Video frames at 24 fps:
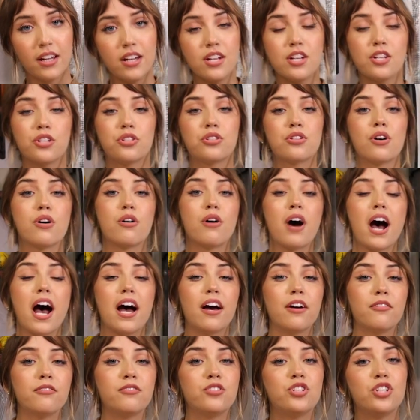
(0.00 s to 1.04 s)
So
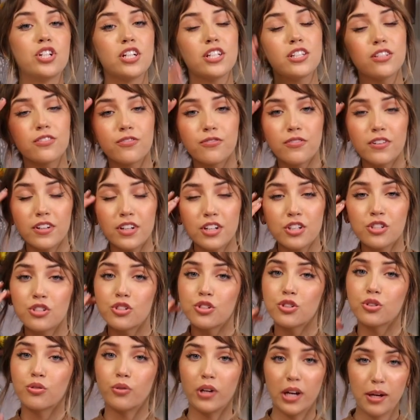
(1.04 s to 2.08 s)
I've just finished
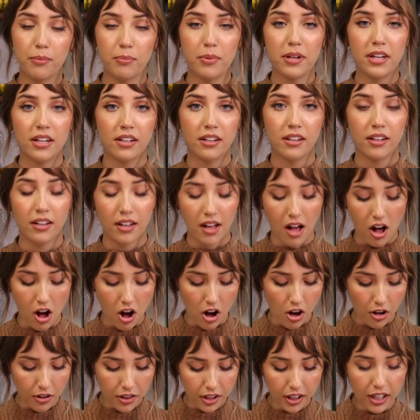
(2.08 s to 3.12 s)
scraping
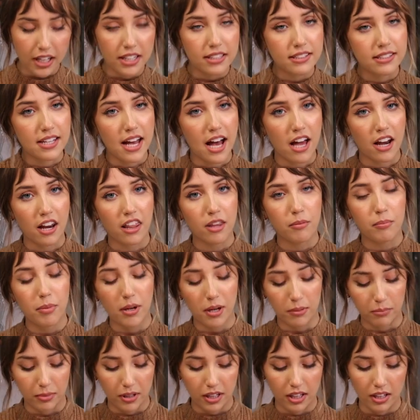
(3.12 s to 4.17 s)
all the guts out of the
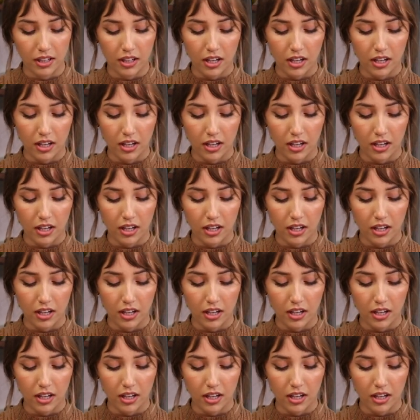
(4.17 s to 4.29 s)
pumpkin.